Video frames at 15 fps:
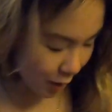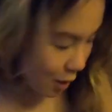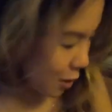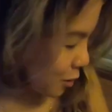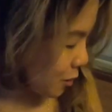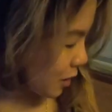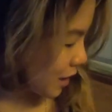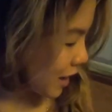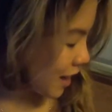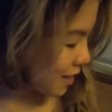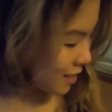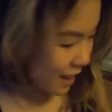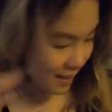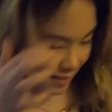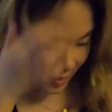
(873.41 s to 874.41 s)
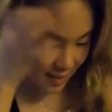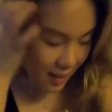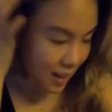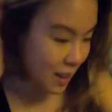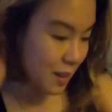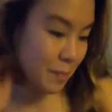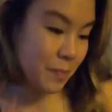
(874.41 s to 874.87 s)
you know, again,
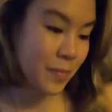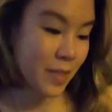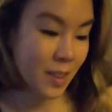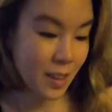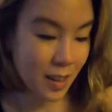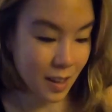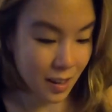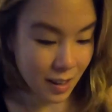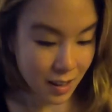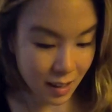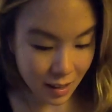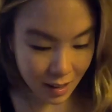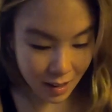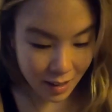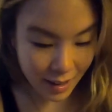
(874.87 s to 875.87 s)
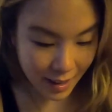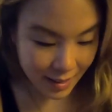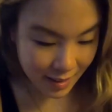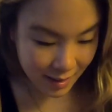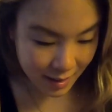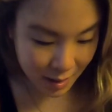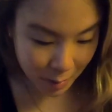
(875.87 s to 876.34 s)

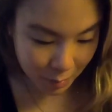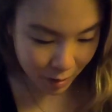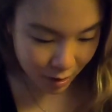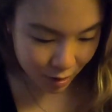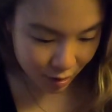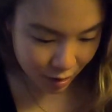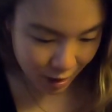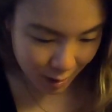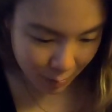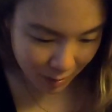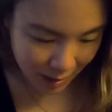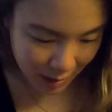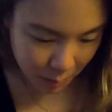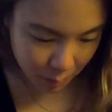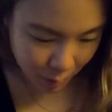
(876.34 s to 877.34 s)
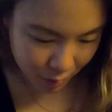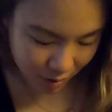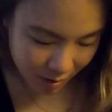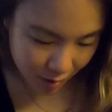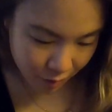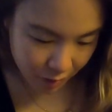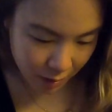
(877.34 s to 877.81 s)
that's in some countries. But I suppose
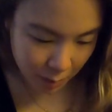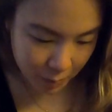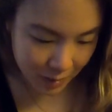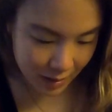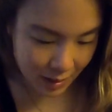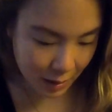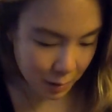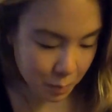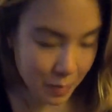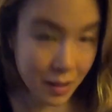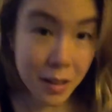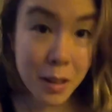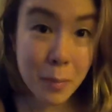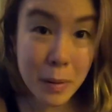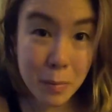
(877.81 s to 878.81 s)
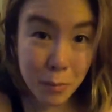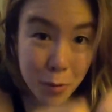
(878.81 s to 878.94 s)
in the Philippines they could be a little bit